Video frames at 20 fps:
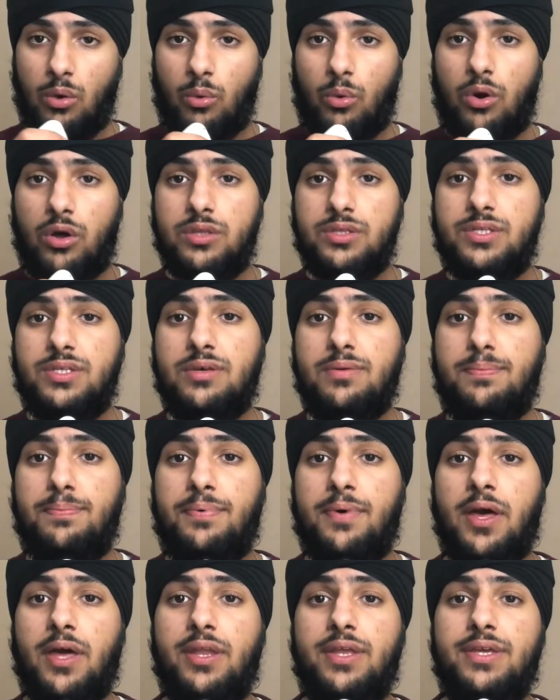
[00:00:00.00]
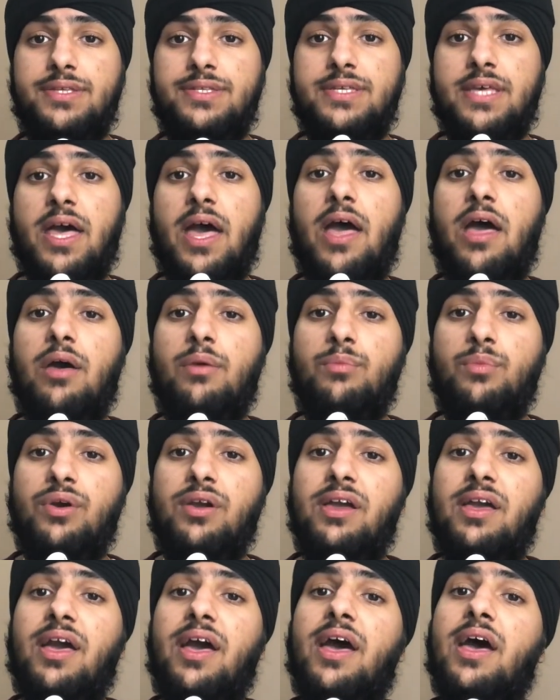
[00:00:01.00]
Once upon a time we
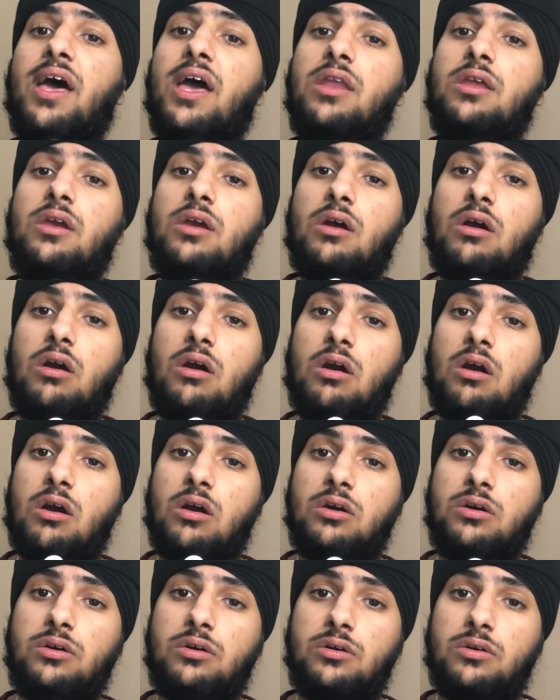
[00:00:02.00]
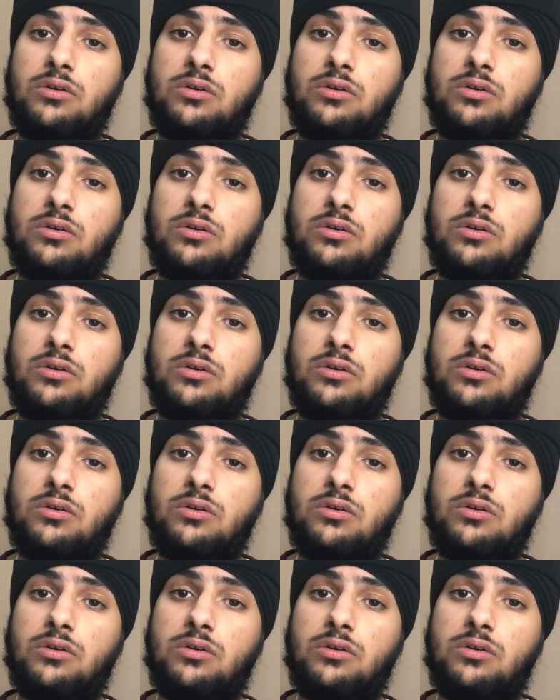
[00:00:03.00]
had it all